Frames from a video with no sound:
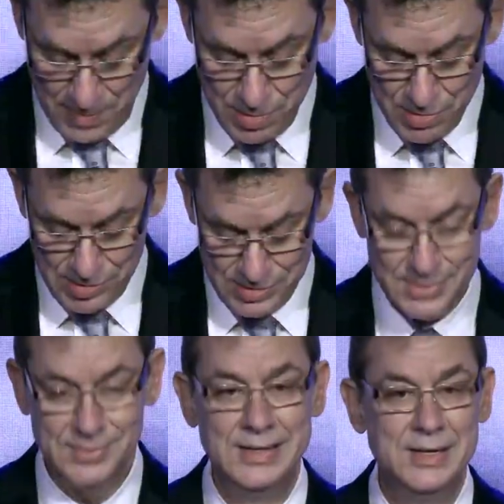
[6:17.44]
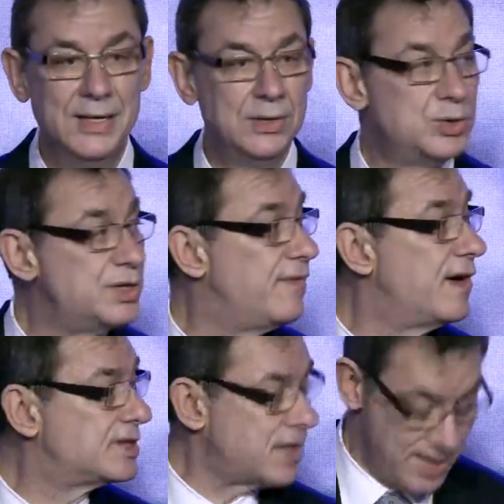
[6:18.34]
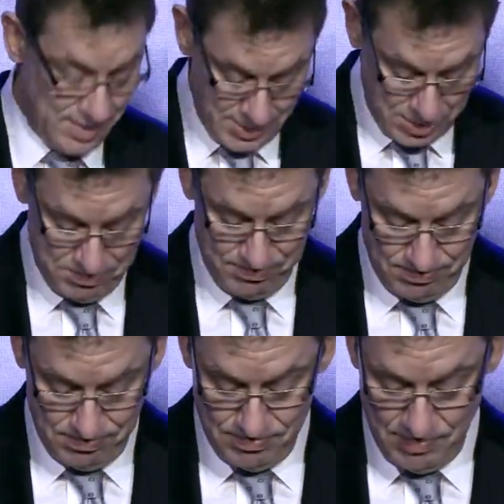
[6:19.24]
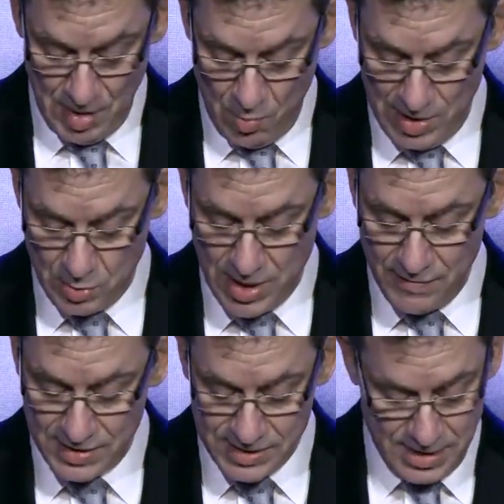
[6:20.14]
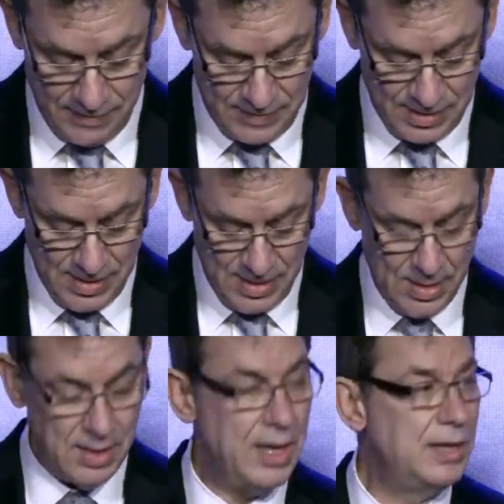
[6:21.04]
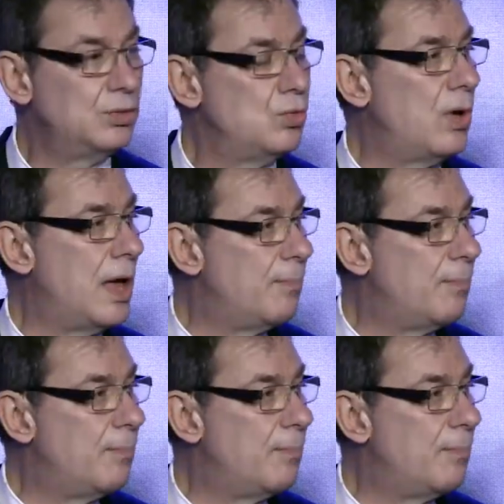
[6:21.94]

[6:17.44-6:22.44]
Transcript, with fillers: in Puurs, to see firsthand what we have achieved and to